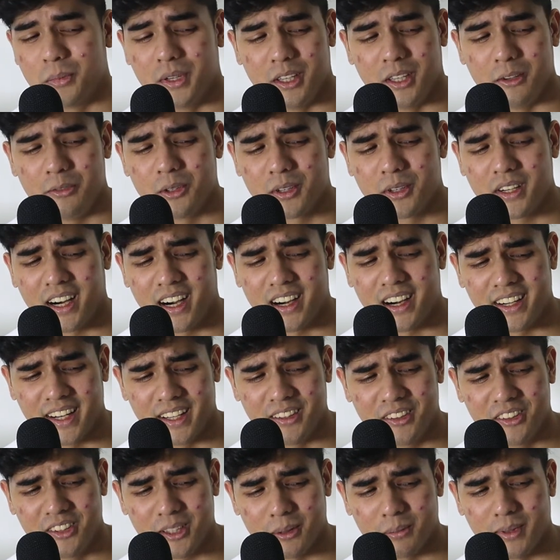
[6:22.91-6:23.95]
but if your car
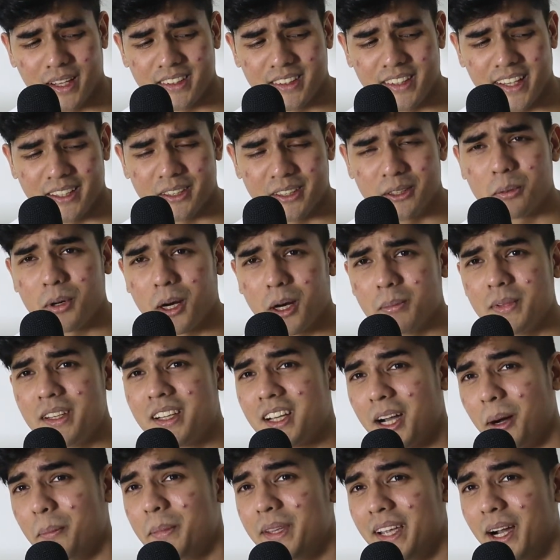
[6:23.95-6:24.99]
ends up like that, you're probably
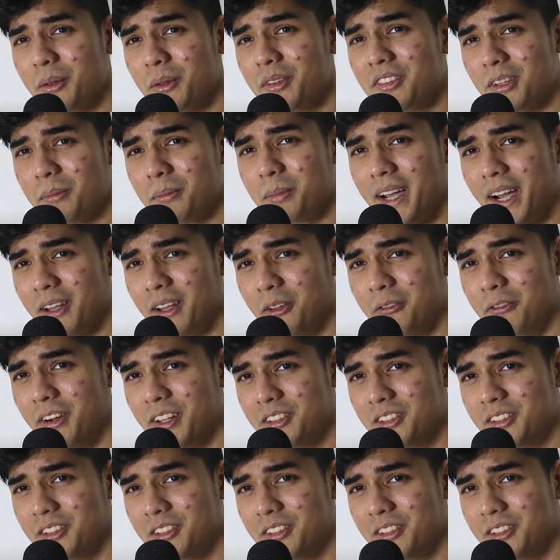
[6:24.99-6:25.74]
coming out some kind of